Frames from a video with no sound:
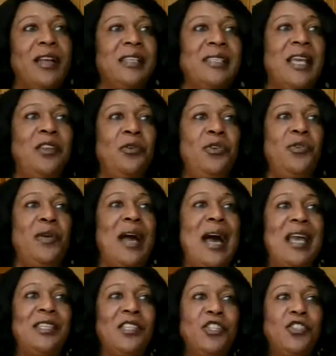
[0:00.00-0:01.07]
because I know you
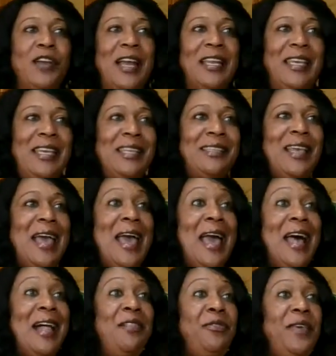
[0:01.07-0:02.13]
guys are trying to eat
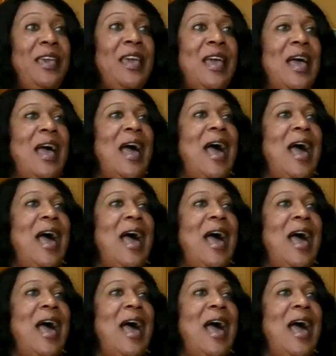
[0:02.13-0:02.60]
healthy.